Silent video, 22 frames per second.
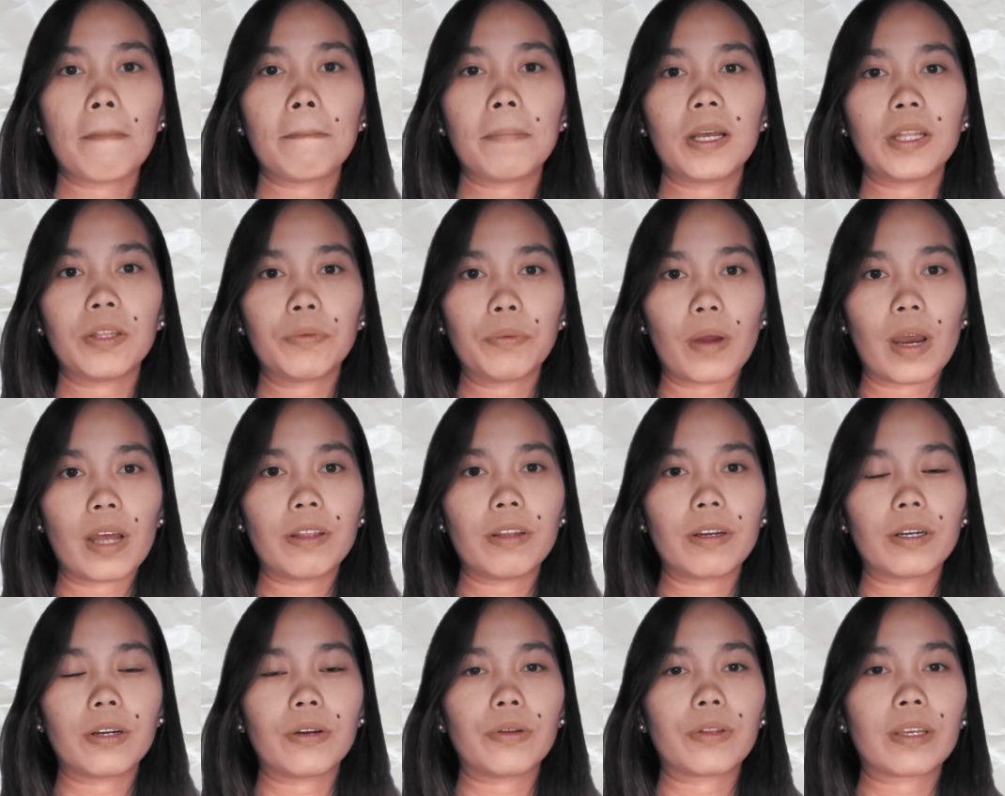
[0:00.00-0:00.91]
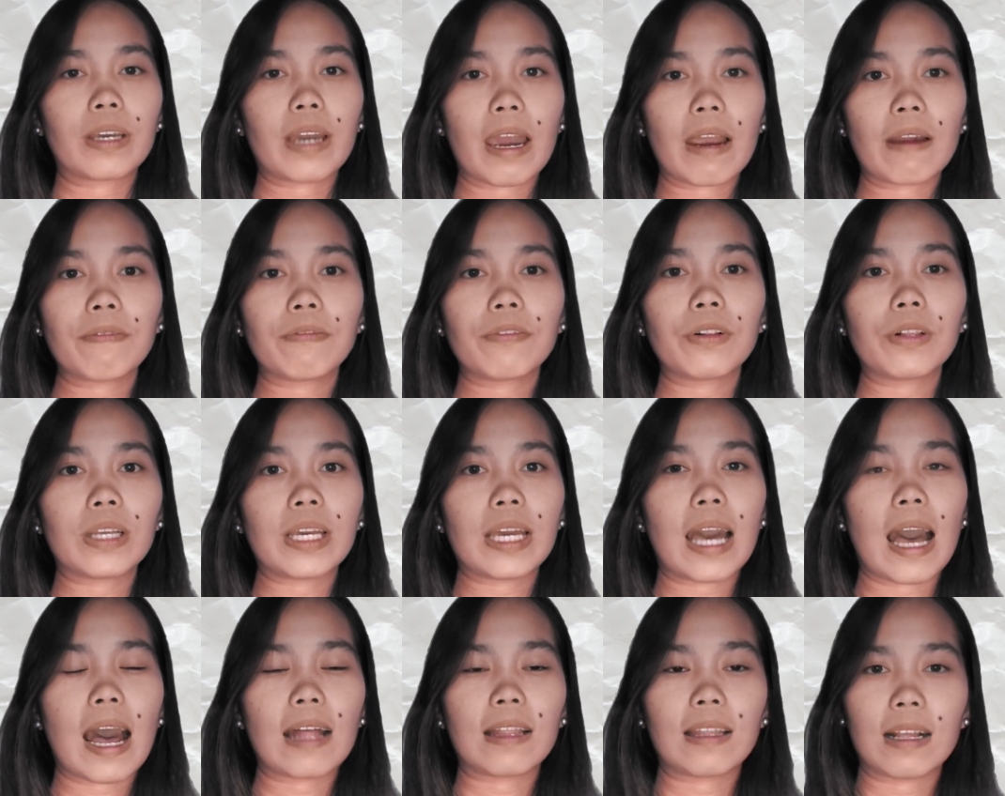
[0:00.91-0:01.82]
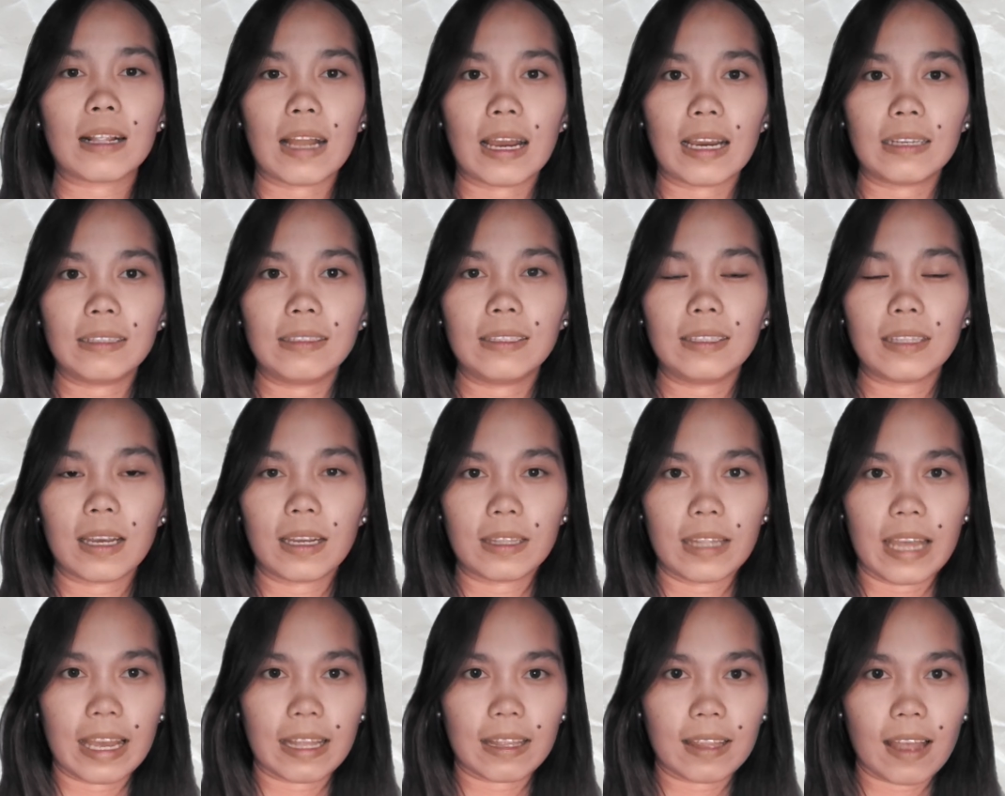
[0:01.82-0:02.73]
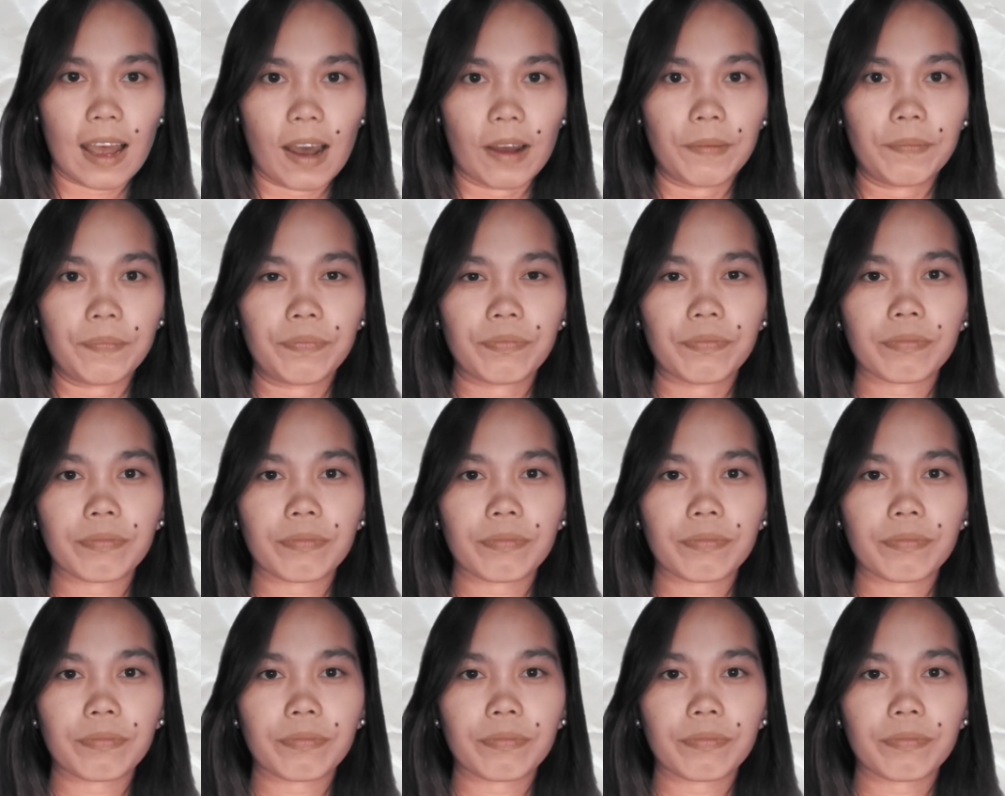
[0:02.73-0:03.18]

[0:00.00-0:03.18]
but rather on carefully analyzed data.